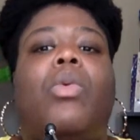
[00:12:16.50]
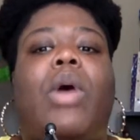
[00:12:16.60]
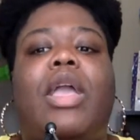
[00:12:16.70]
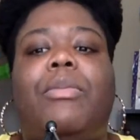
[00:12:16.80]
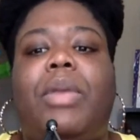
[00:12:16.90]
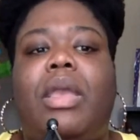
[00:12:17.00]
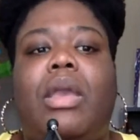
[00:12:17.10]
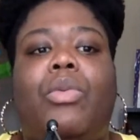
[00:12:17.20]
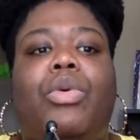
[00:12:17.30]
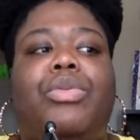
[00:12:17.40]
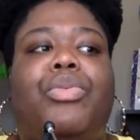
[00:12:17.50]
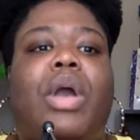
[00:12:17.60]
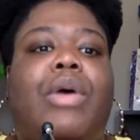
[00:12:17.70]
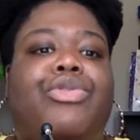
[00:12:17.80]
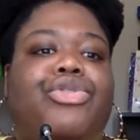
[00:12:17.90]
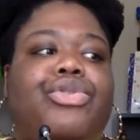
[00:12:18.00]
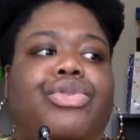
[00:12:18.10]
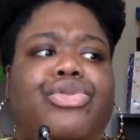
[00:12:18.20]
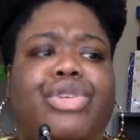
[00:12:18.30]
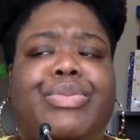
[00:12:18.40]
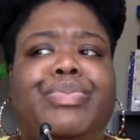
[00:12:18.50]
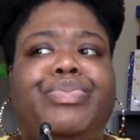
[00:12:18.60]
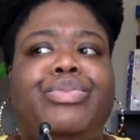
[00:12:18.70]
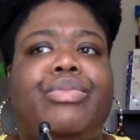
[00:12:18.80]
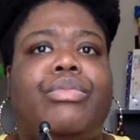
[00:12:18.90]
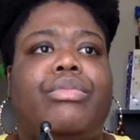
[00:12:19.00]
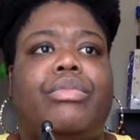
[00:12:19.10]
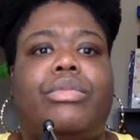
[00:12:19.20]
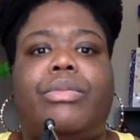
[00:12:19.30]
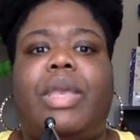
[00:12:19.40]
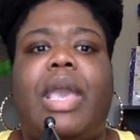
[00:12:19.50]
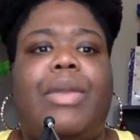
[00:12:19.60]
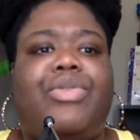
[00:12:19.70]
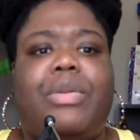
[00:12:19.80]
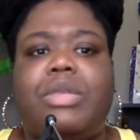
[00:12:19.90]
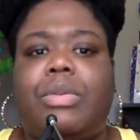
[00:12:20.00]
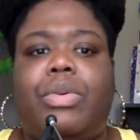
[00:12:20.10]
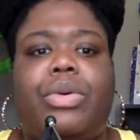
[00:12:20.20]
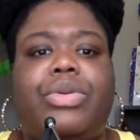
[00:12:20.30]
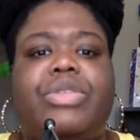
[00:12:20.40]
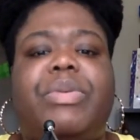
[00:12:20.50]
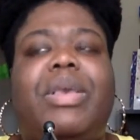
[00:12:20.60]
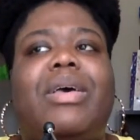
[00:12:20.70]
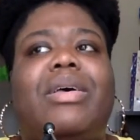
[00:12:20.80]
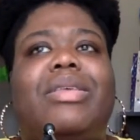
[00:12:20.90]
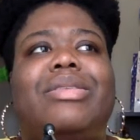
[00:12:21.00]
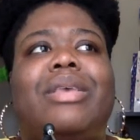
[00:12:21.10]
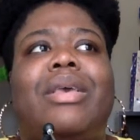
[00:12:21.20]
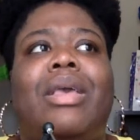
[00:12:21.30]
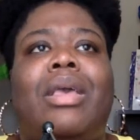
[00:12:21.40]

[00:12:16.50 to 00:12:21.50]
white men with brown children became Trump supporters because